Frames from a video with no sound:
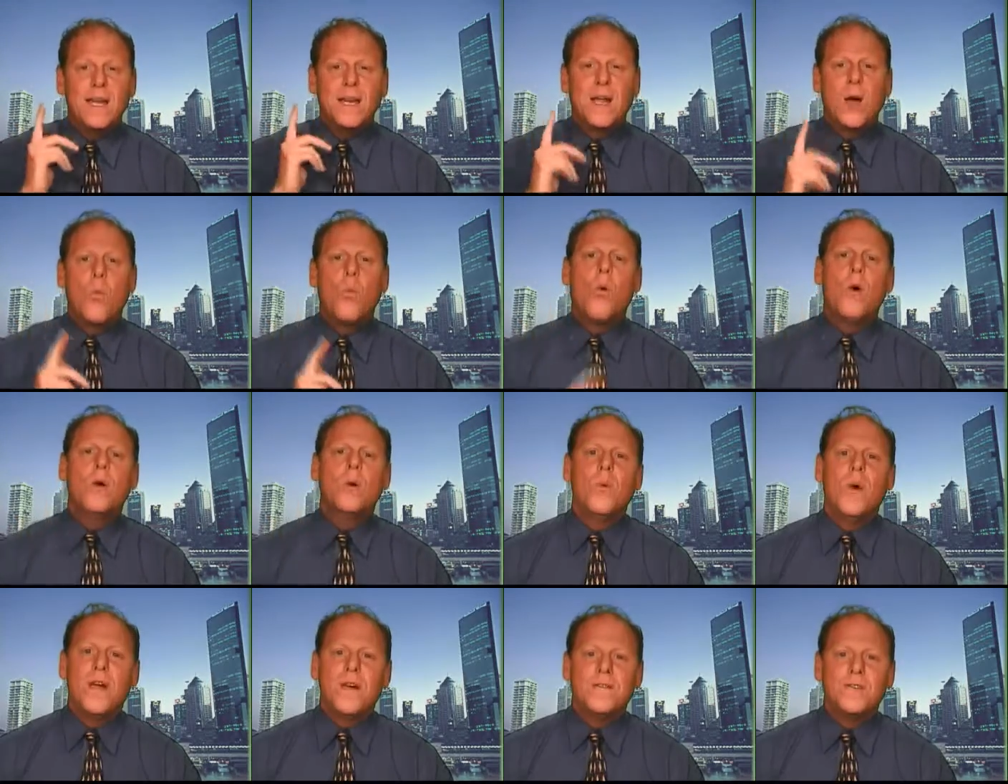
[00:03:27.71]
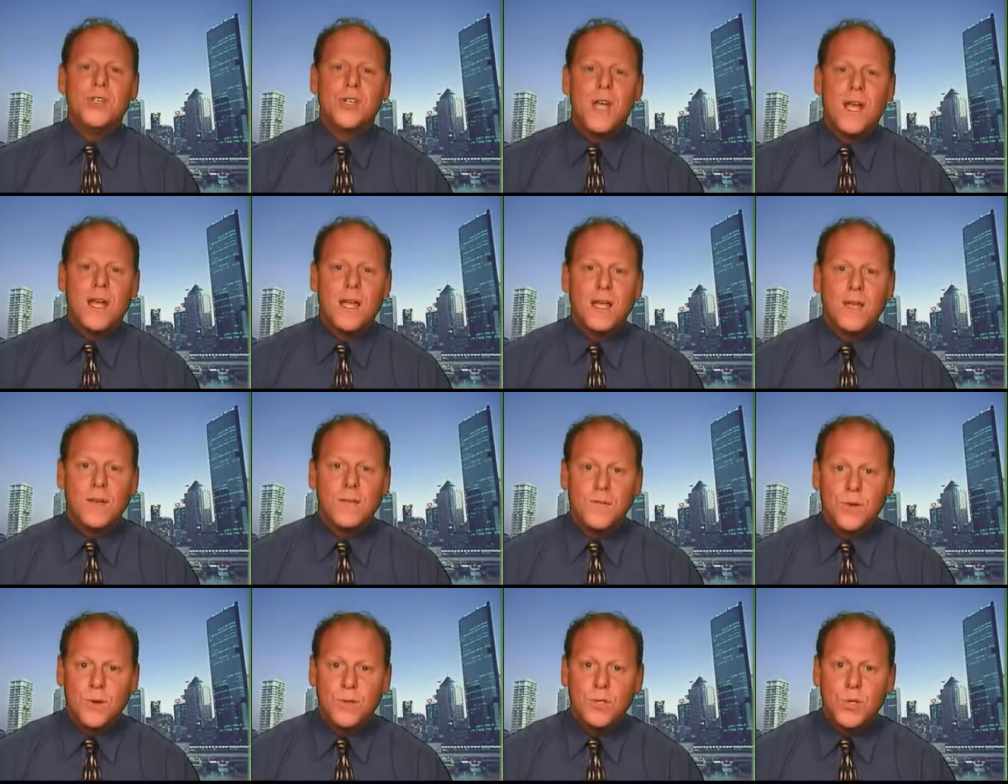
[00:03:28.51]
Now, one way of checking
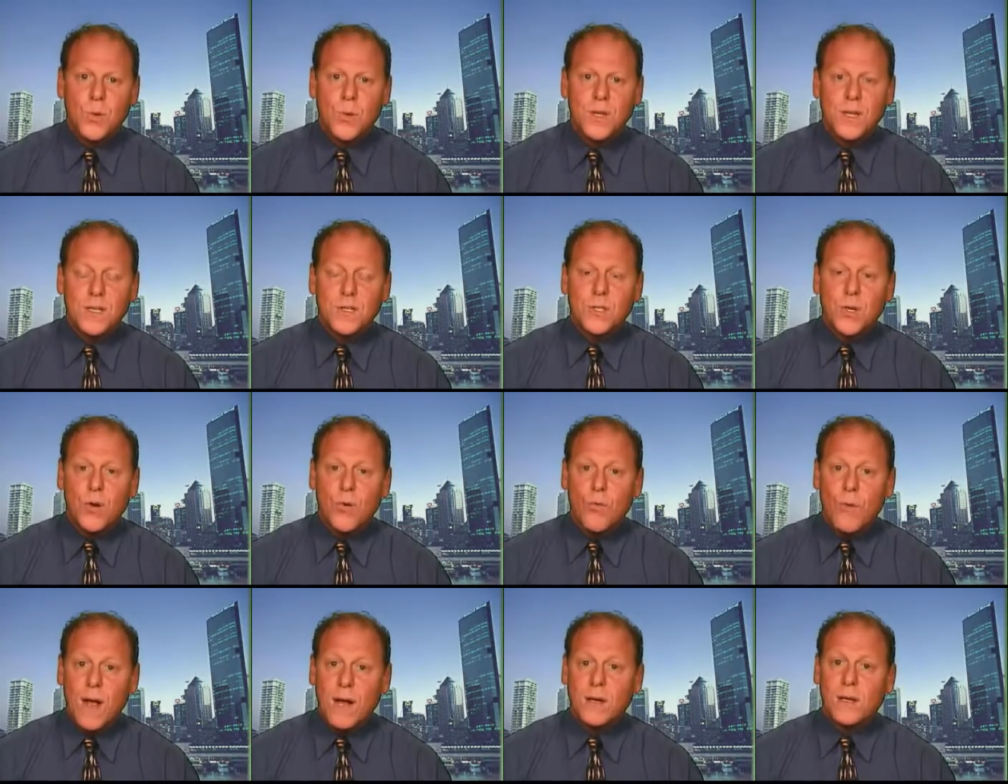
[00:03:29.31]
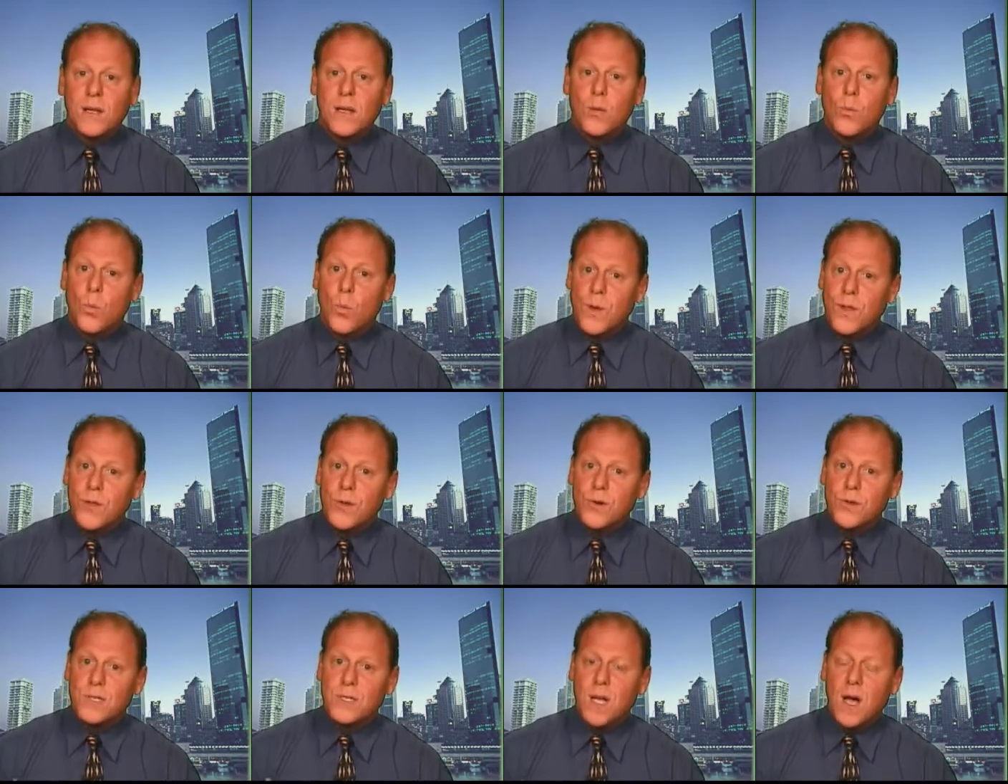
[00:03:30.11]
if you're doing this correctly
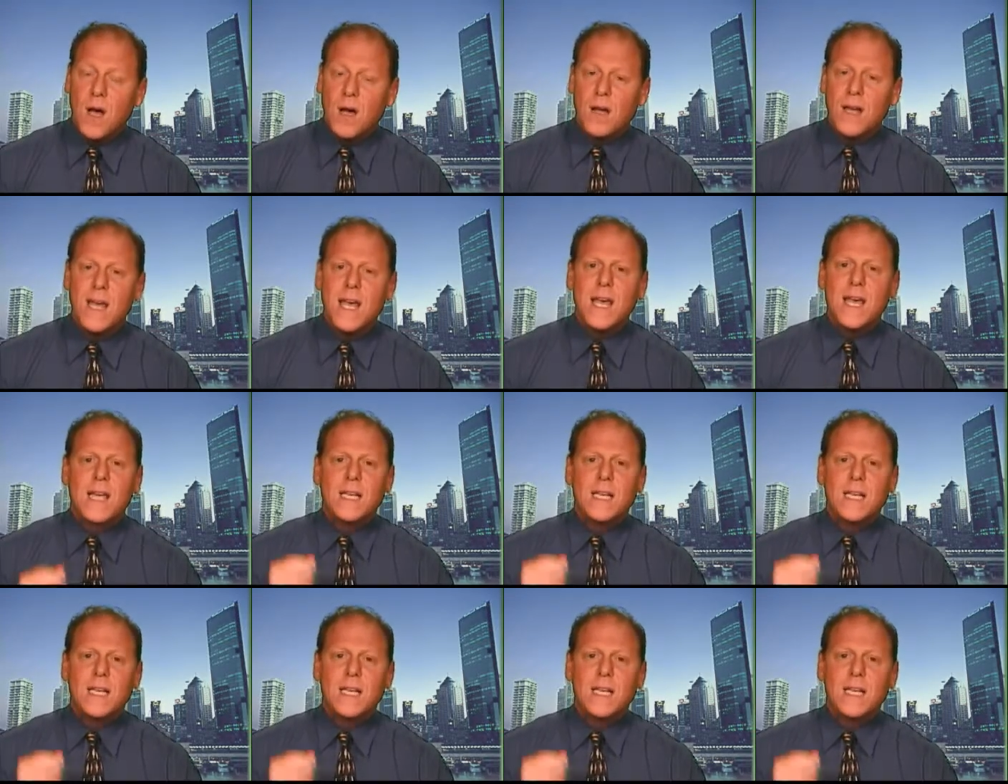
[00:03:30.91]
with your tongue